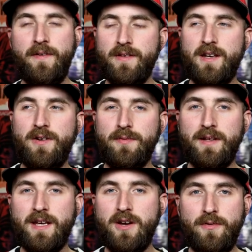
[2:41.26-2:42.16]
However, they don't
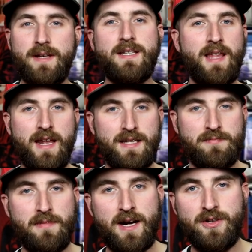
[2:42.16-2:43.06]
really go into that as
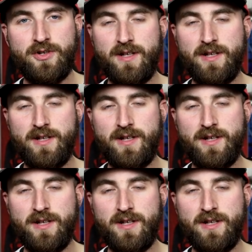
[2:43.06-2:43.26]
much.